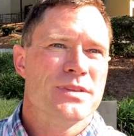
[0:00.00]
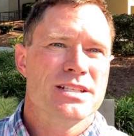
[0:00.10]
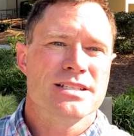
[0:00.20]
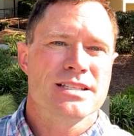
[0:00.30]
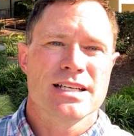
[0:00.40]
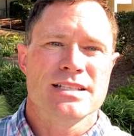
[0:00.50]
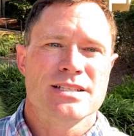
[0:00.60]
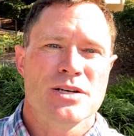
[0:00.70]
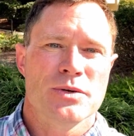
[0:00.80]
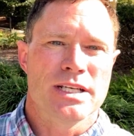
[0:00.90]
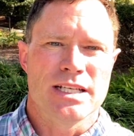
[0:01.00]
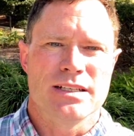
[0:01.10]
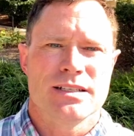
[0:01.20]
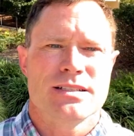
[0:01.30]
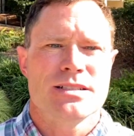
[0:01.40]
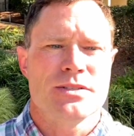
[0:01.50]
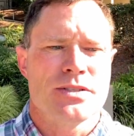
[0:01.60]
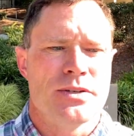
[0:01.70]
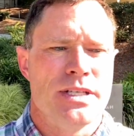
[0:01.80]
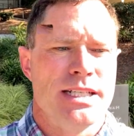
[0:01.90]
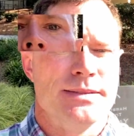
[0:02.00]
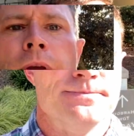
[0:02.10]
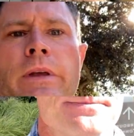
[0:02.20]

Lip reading: It's so neat. It's so neat.